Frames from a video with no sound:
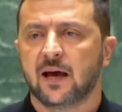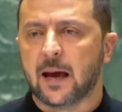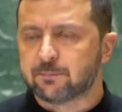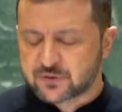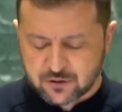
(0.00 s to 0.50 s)

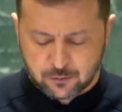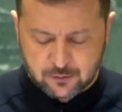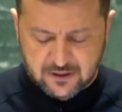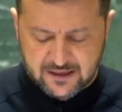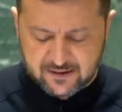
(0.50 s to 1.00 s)

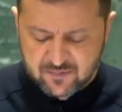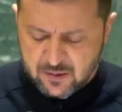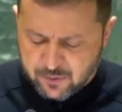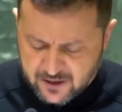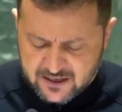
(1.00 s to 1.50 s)
absolutely,
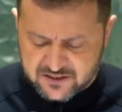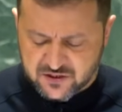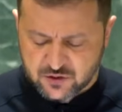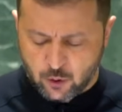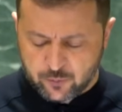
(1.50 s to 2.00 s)

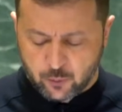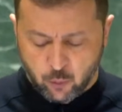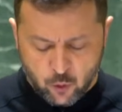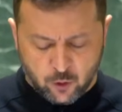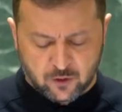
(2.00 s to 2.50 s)
parts of the
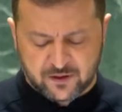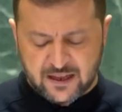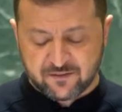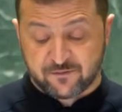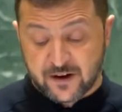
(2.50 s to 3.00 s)
world
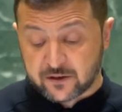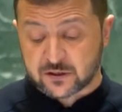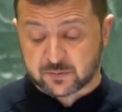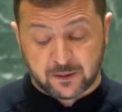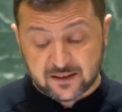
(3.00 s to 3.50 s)
and
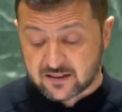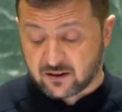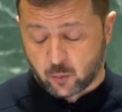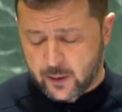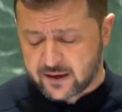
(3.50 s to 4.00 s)
various
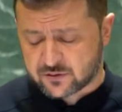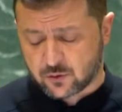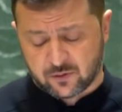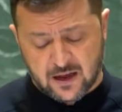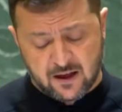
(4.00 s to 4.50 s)
political
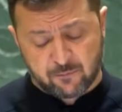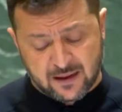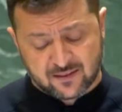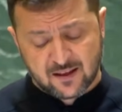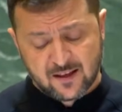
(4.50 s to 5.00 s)
waves of life,
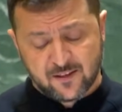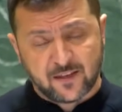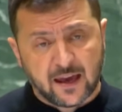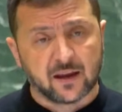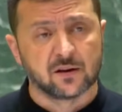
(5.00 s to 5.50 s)
but
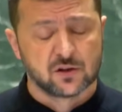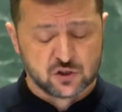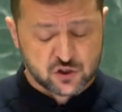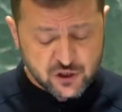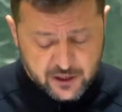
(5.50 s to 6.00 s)
they
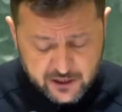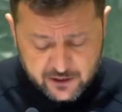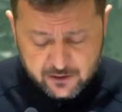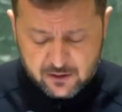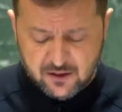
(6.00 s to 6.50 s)

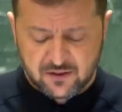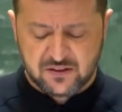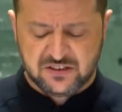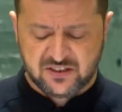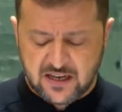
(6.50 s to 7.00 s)
share
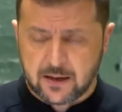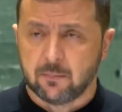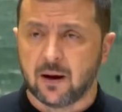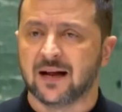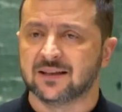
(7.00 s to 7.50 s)
the
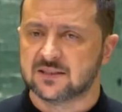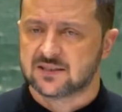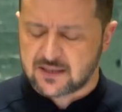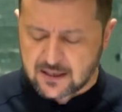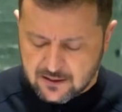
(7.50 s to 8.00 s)
same
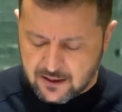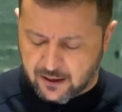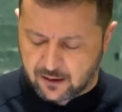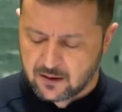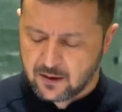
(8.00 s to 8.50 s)

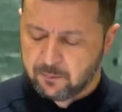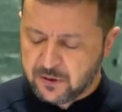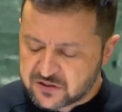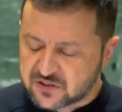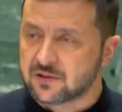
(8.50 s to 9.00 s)
understanding.
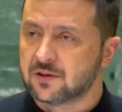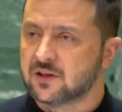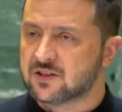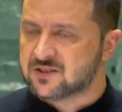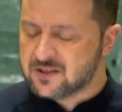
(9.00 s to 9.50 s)
Peace
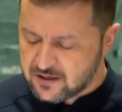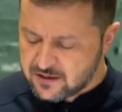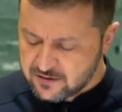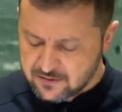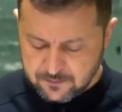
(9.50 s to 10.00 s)
is
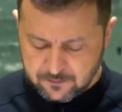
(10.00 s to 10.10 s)
needed,